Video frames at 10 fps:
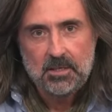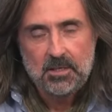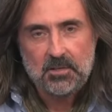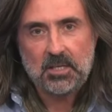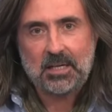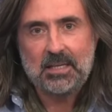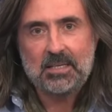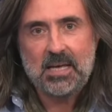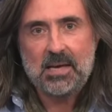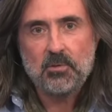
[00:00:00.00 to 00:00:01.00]
The
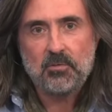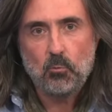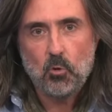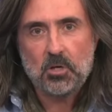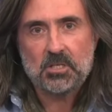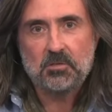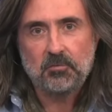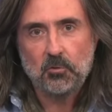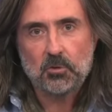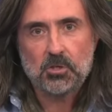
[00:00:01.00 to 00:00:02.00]
declared aim of the war is to
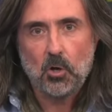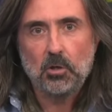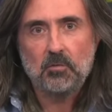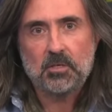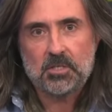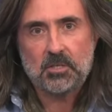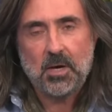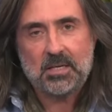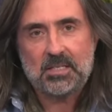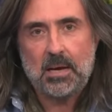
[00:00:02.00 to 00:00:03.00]
force all of us
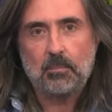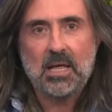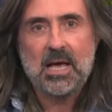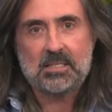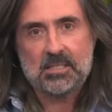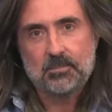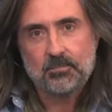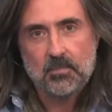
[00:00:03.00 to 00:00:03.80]
to accept less.